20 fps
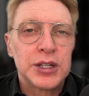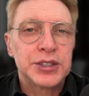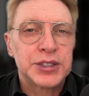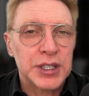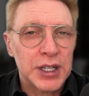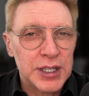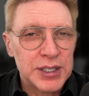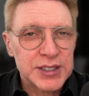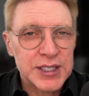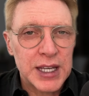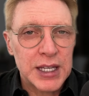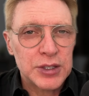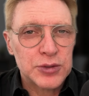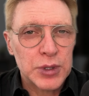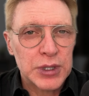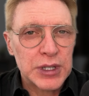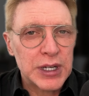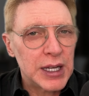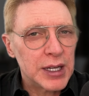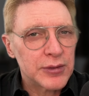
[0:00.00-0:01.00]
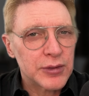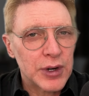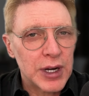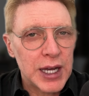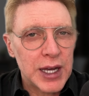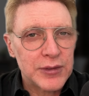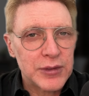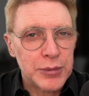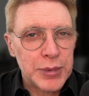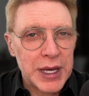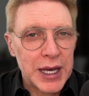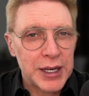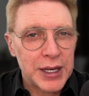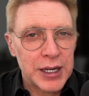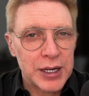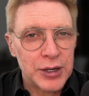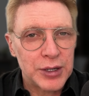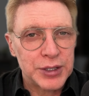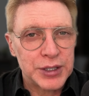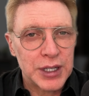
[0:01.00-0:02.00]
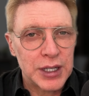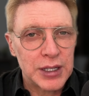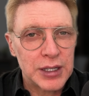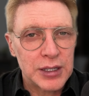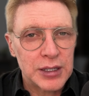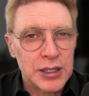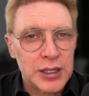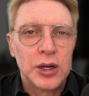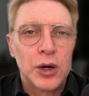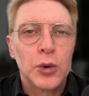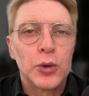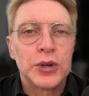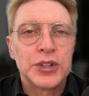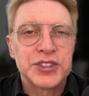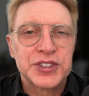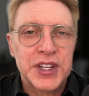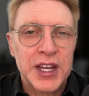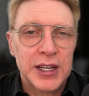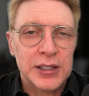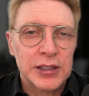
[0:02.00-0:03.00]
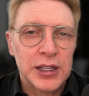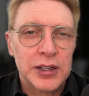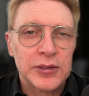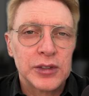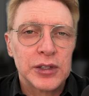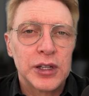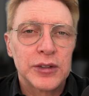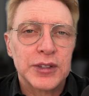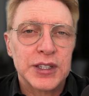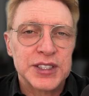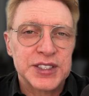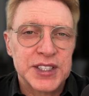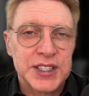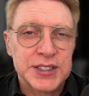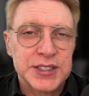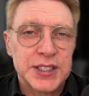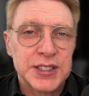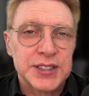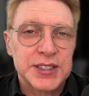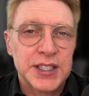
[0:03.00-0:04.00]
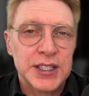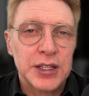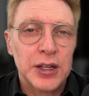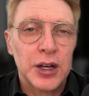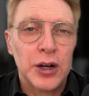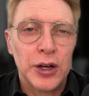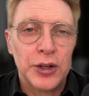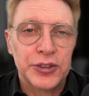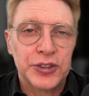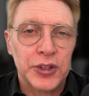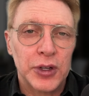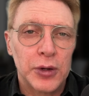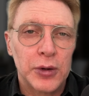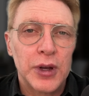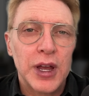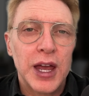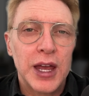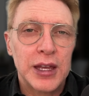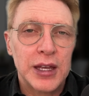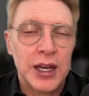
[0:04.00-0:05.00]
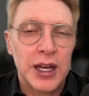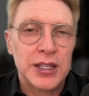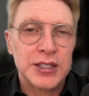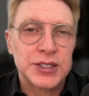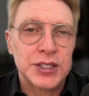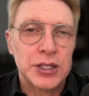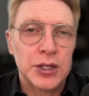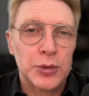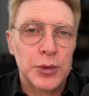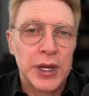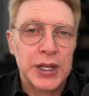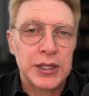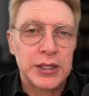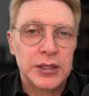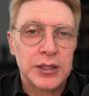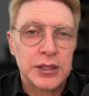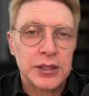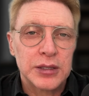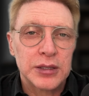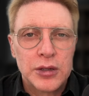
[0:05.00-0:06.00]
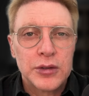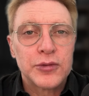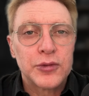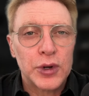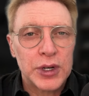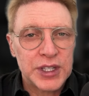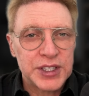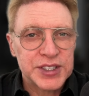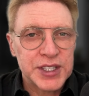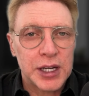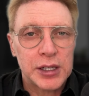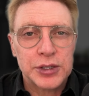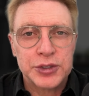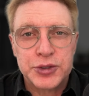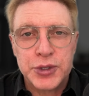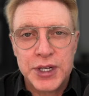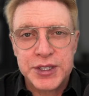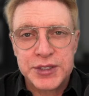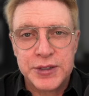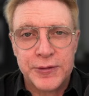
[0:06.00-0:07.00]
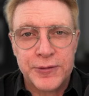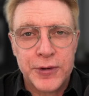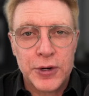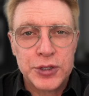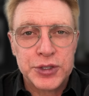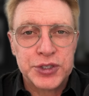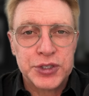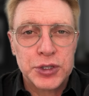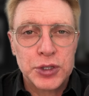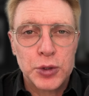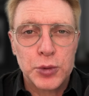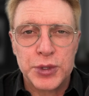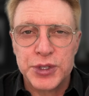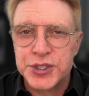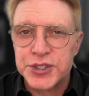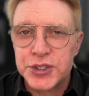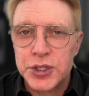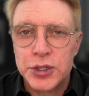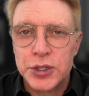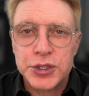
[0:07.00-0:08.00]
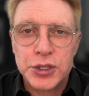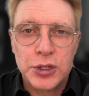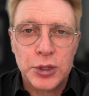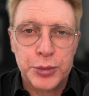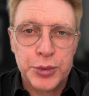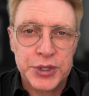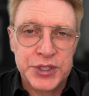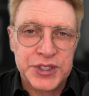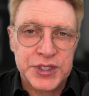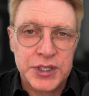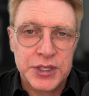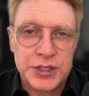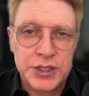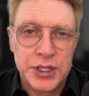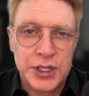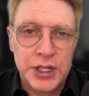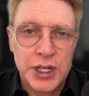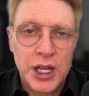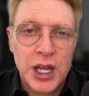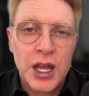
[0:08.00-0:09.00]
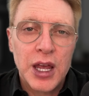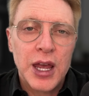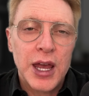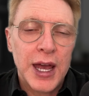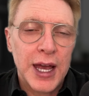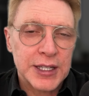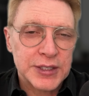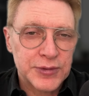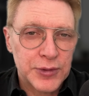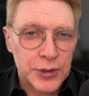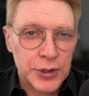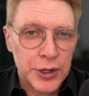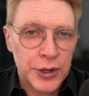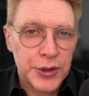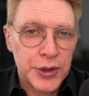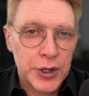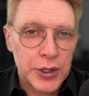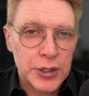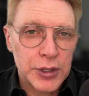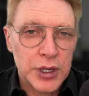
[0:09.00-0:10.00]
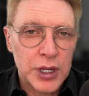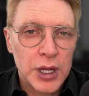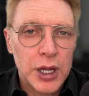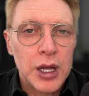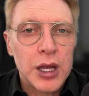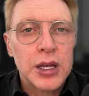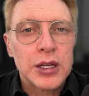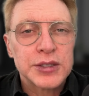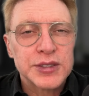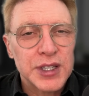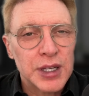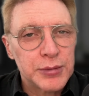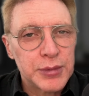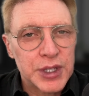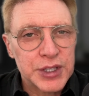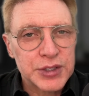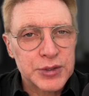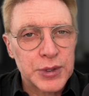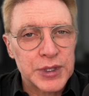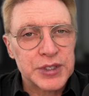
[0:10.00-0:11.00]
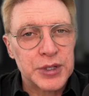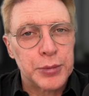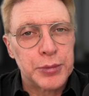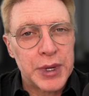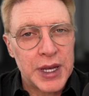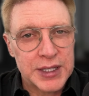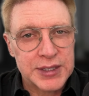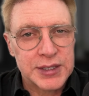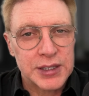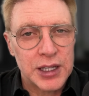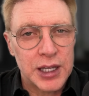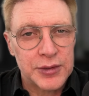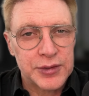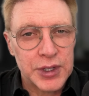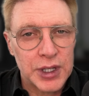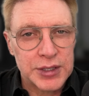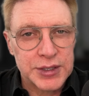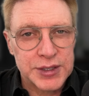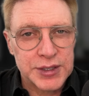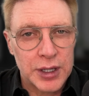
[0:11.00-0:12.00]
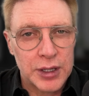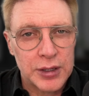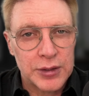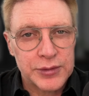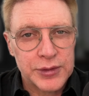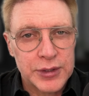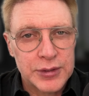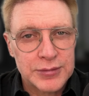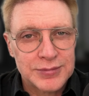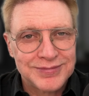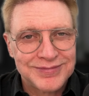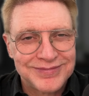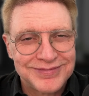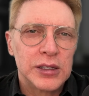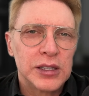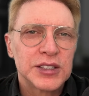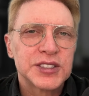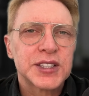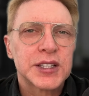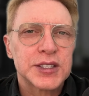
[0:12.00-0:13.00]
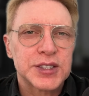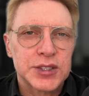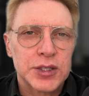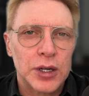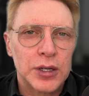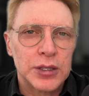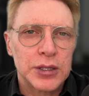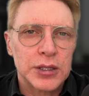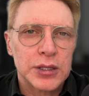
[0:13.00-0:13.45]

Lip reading: does Adrian ever have a bad hair day, or is that level of consistency also AI generated? Friends, I'll address the first two with surgical precision. As for the third, some mysteries are best left unsolved. Let's get started.